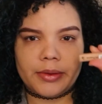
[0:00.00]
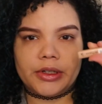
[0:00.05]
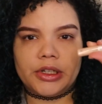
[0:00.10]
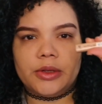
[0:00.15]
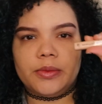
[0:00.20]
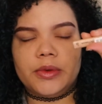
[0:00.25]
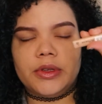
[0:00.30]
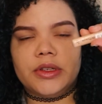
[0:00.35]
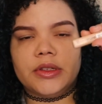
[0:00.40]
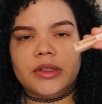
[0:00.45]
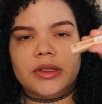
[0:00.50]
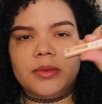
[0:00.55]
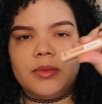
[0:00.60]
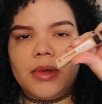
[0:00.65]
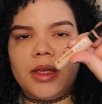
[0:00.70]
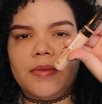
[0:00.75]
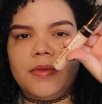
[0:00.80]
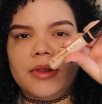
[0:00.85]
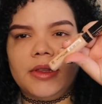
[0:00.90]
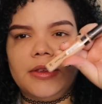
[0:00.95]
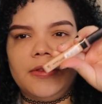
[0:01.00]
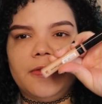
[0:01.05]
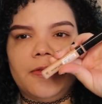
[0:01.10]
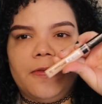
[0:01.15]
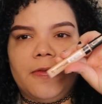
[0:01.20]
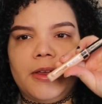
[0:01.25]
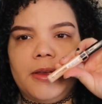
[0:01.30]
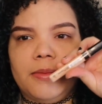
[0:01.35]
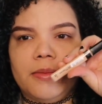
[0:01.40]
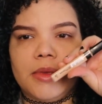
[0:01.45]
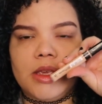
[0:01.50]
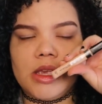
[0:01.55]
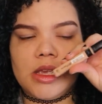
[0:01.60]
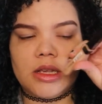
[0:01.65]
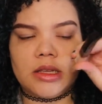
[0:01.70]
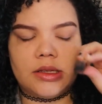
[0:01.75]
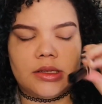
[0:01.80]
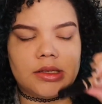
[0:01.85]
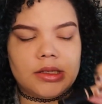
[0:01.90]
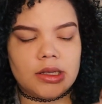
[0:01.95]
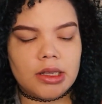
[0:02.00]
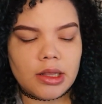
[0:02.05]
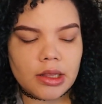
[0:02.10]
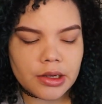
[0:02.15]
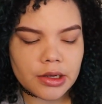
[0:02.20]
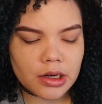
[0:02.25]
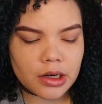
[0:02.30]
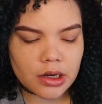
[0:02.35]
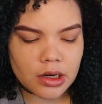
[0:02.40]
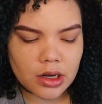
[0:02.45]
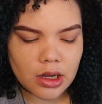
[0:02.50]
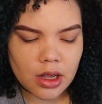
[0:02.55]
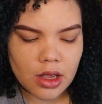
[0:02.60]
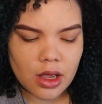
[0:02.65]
going to be using the Maybelline Fit Me concealer.